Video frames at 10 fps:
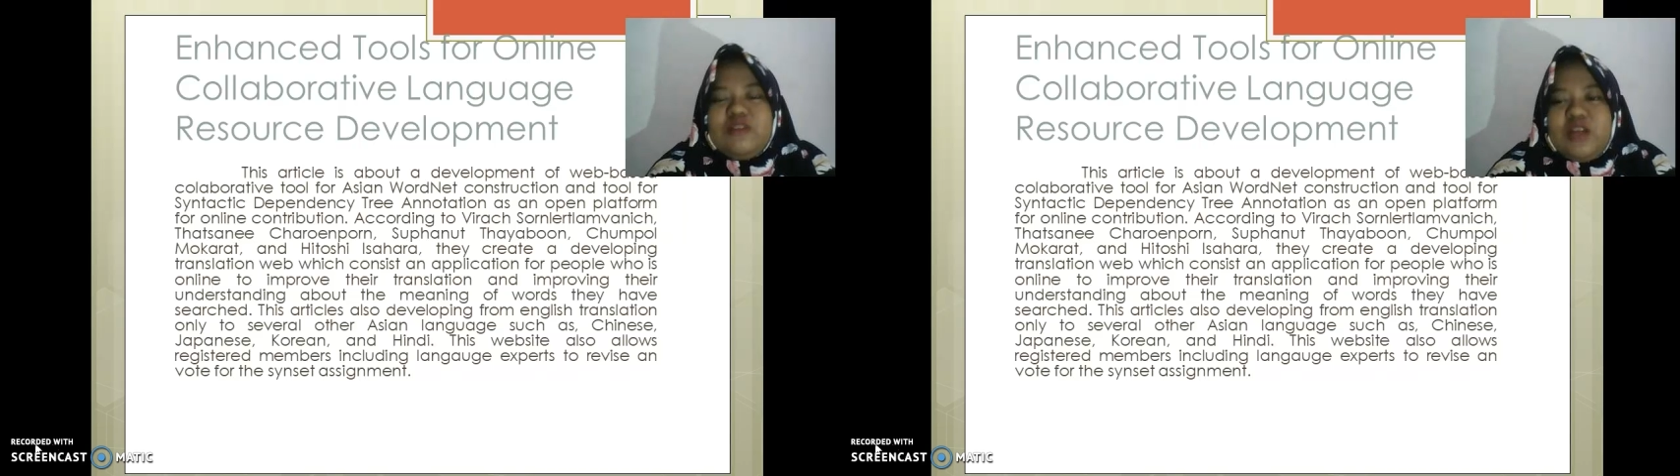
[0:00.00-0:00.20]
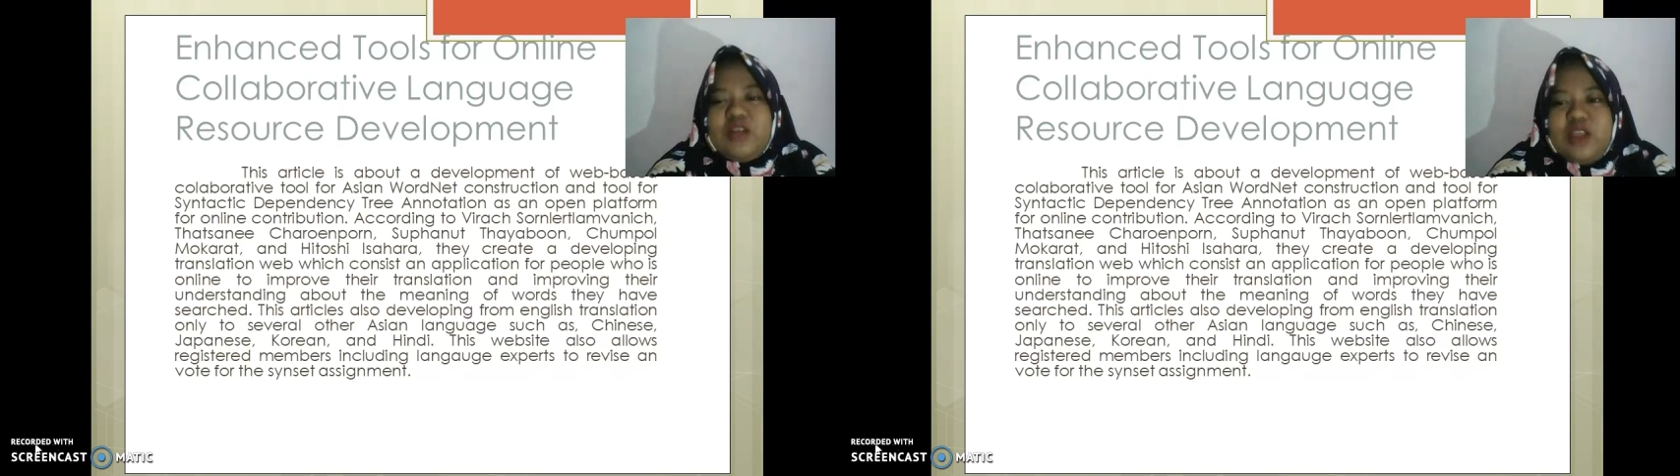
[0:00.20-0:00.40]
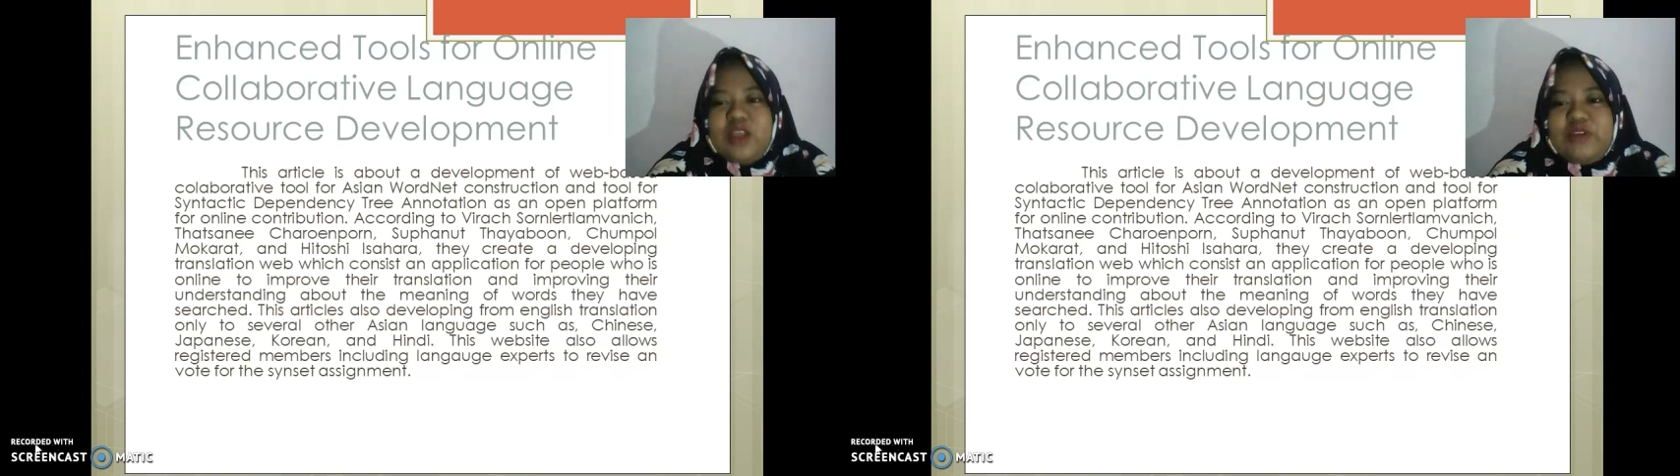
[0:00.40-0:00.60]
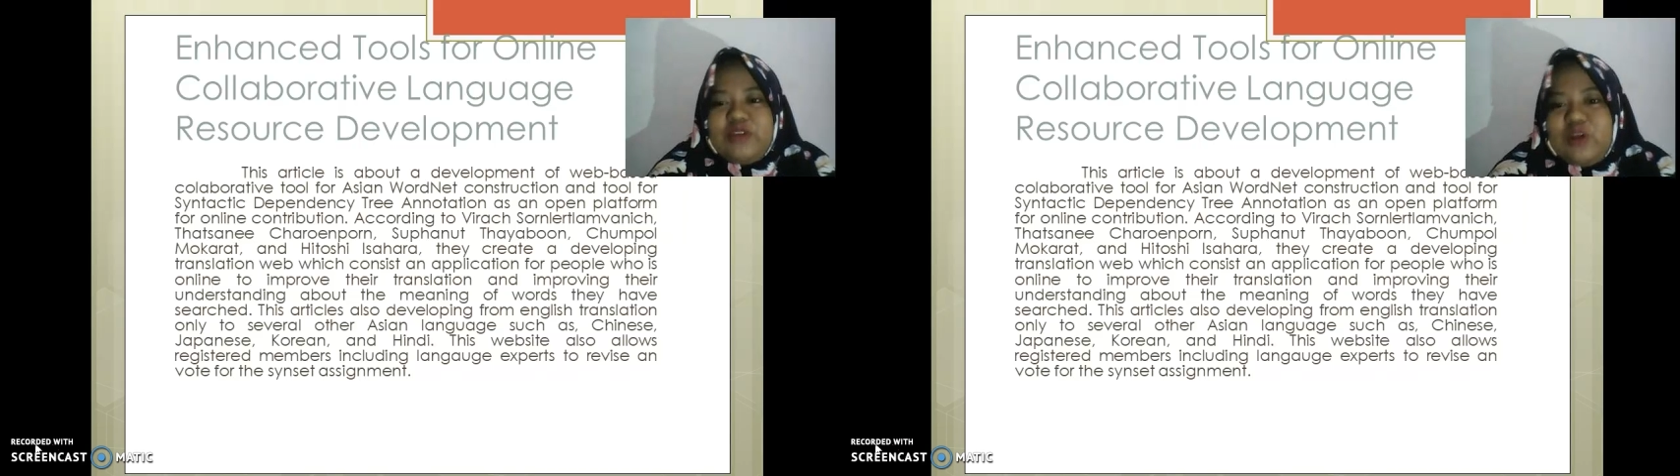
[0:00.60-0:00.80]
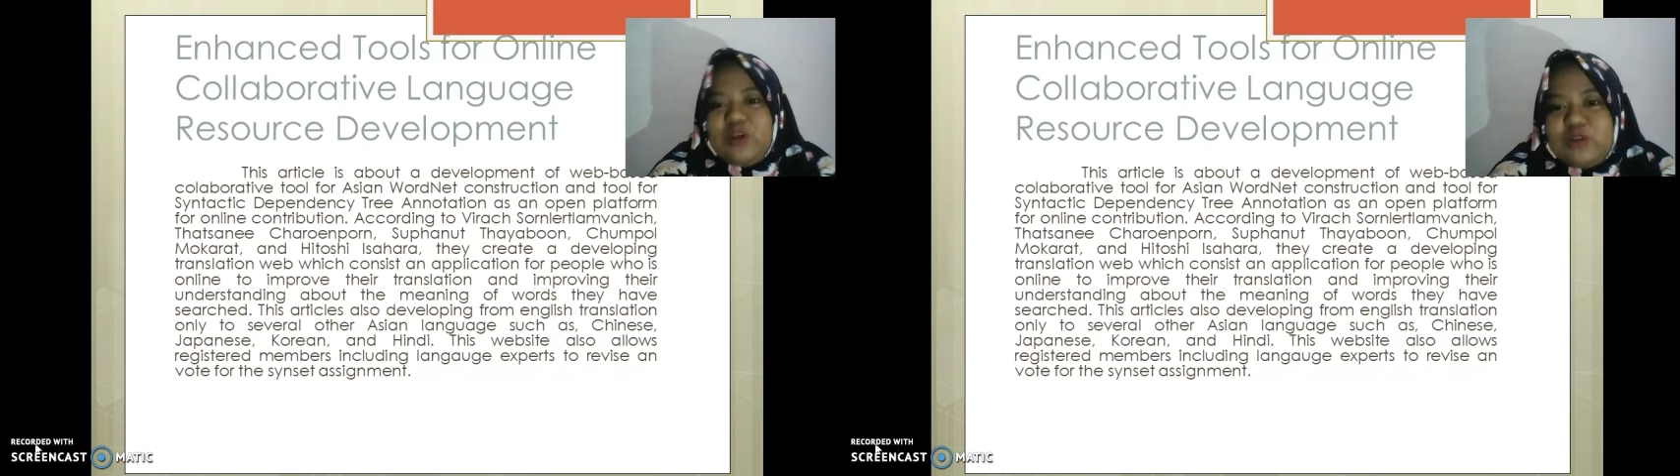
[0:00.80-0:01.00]
an
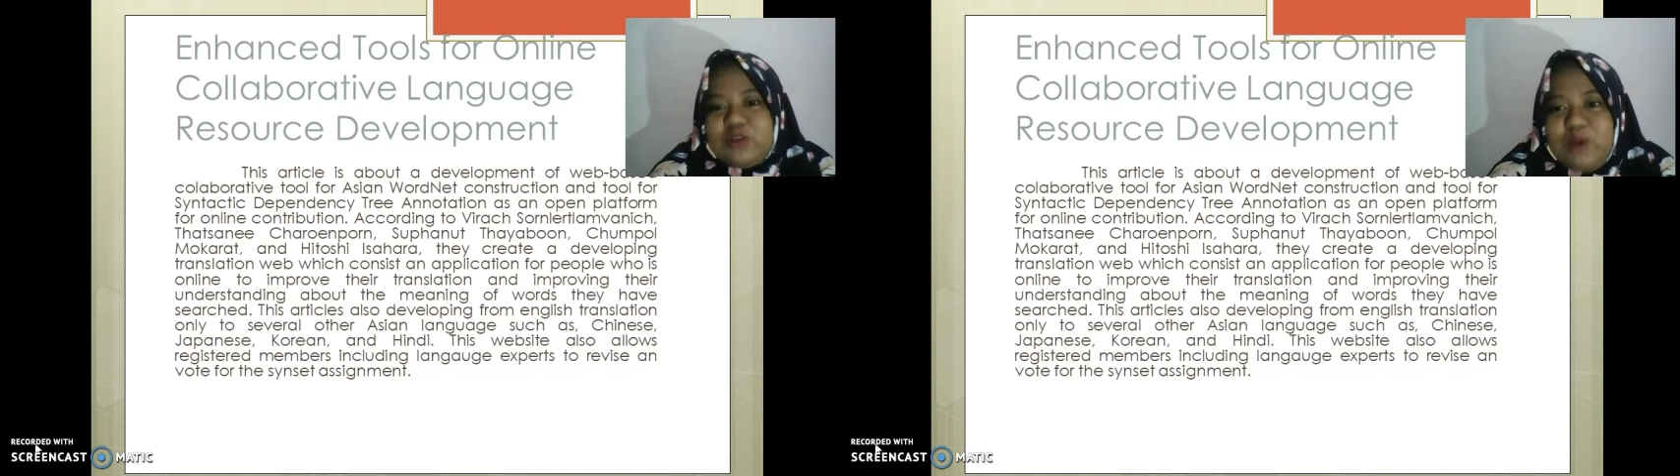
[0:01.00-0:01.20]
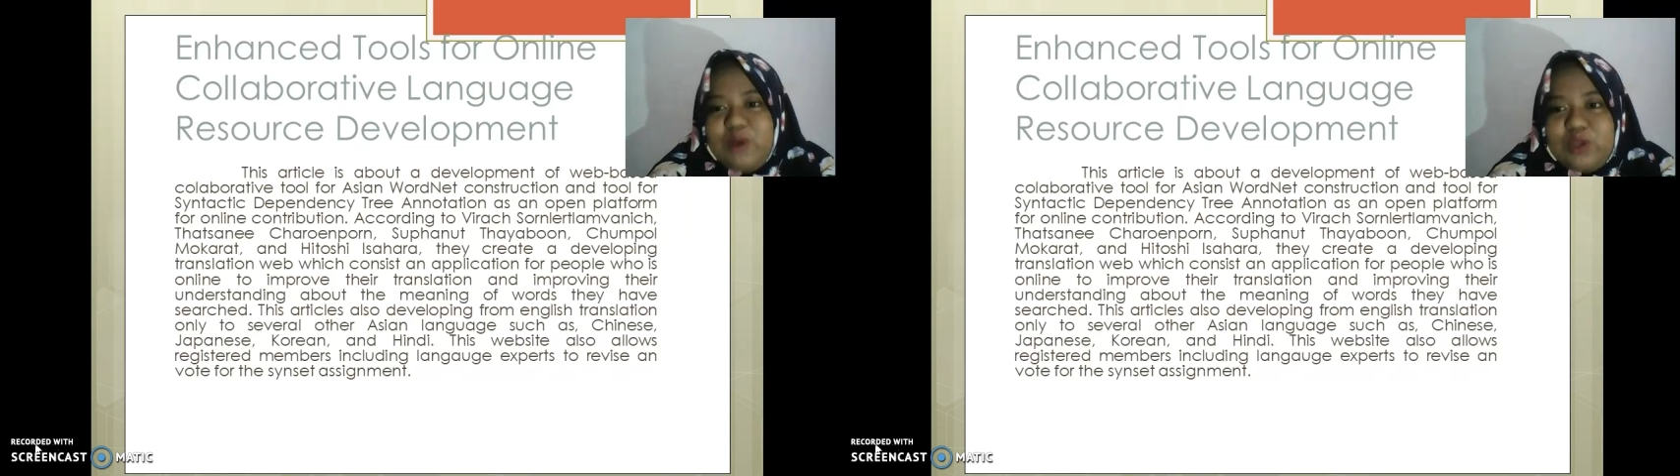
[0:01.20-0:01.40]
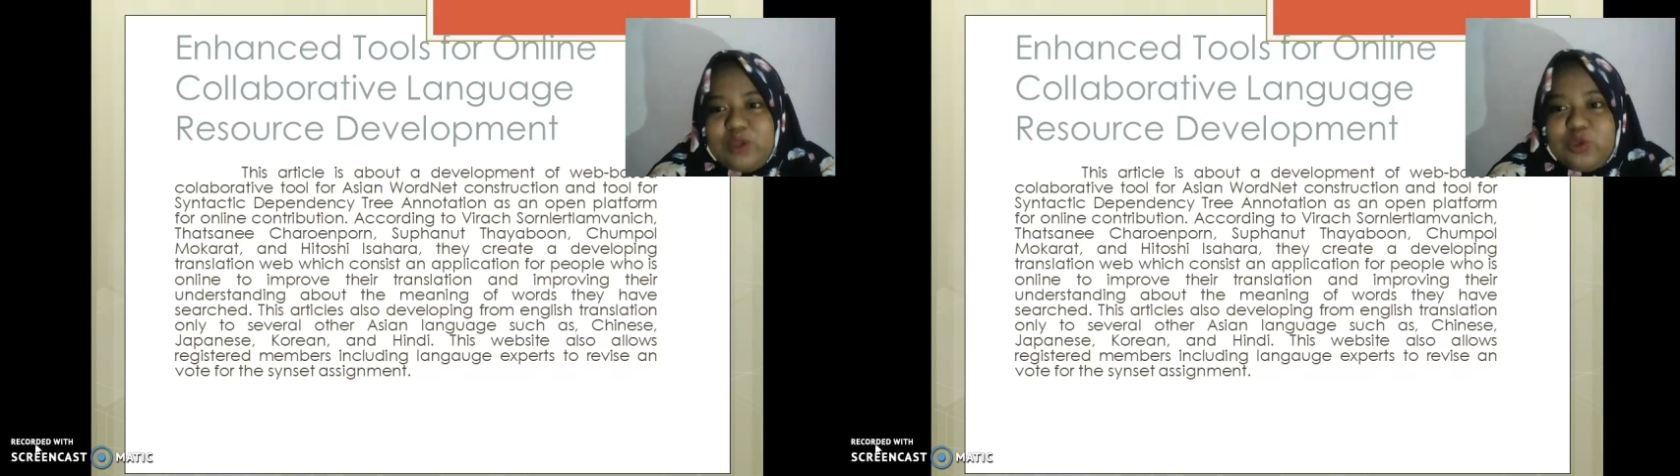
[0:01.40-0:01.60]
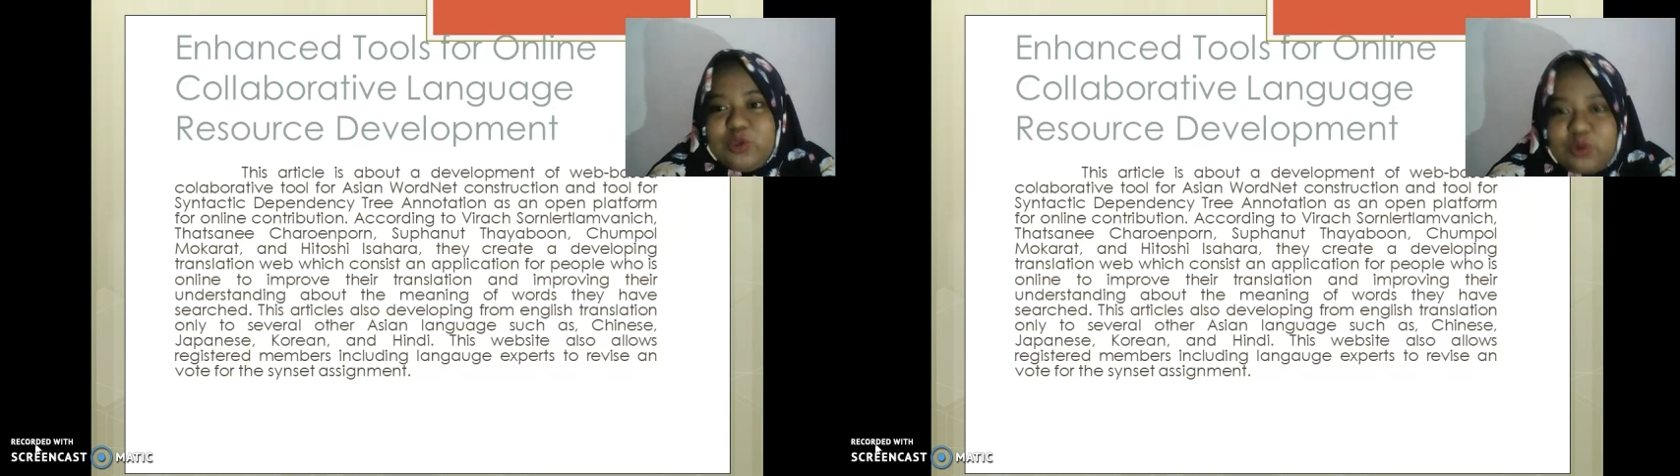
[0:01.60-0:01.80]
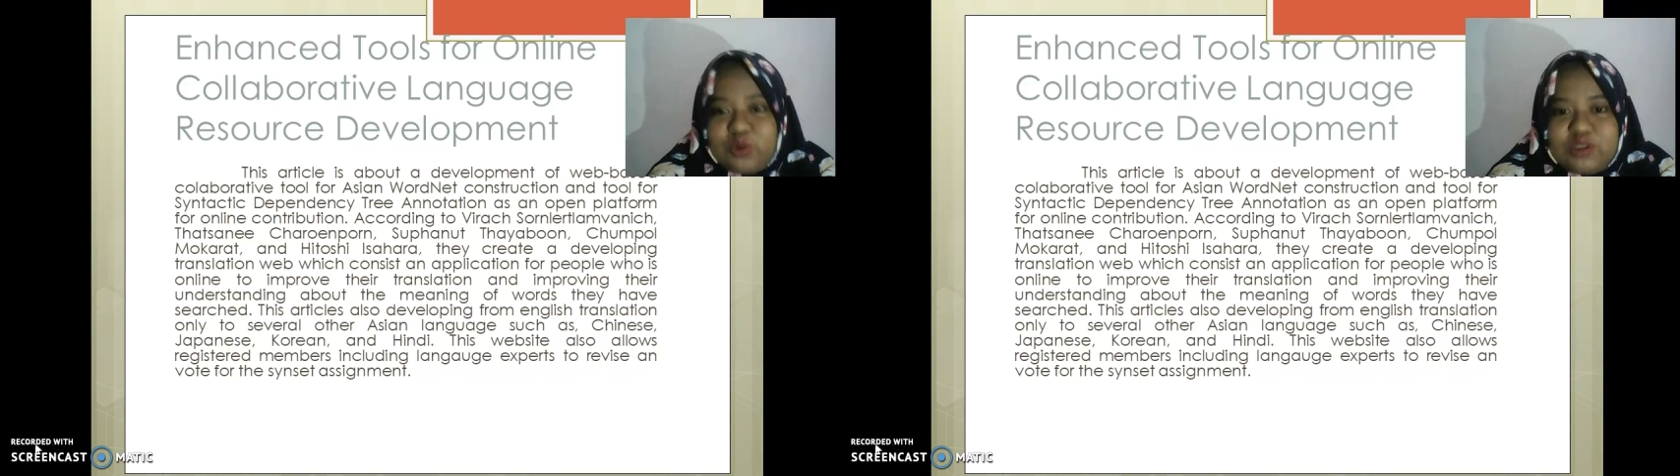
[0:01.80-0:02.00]
article about a
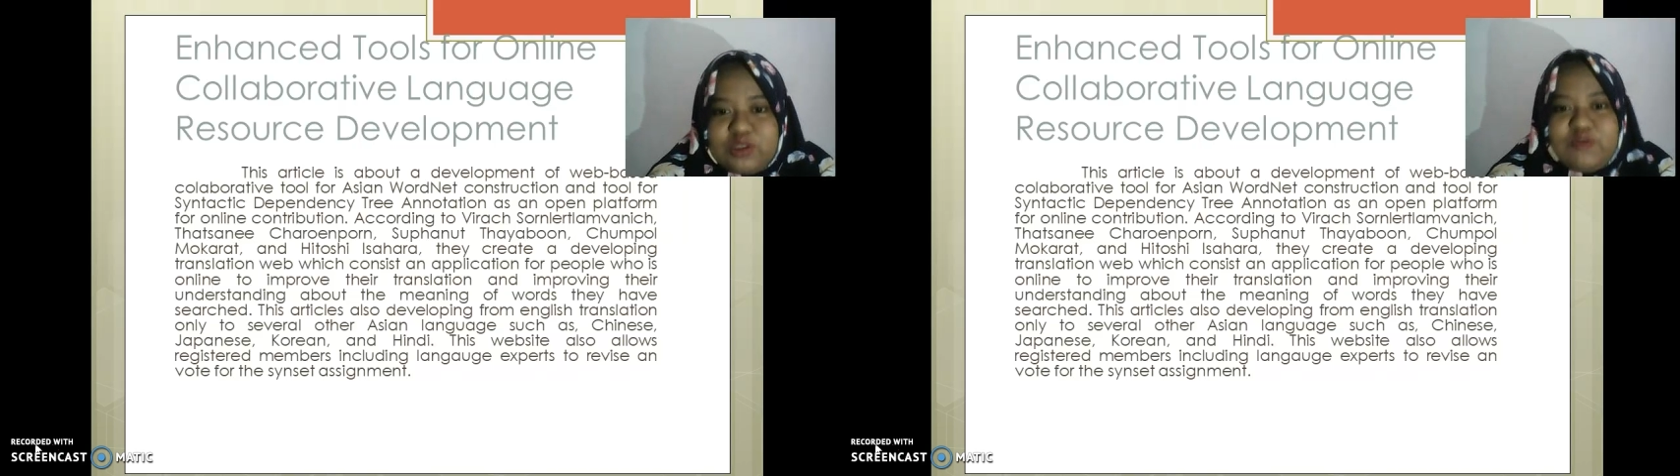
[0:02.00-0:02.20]
tools